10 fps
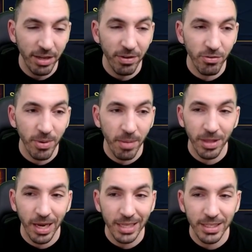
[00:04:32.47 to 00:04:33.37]
even remember
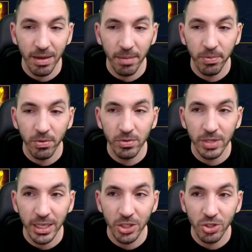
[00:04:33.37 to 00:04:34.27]
the last time I pulled
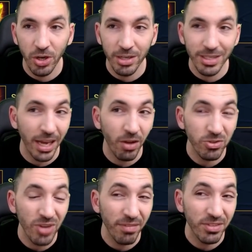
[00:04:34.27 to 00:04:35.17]
any shards I
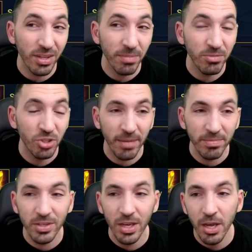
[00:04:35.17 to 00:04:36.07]
also have some gems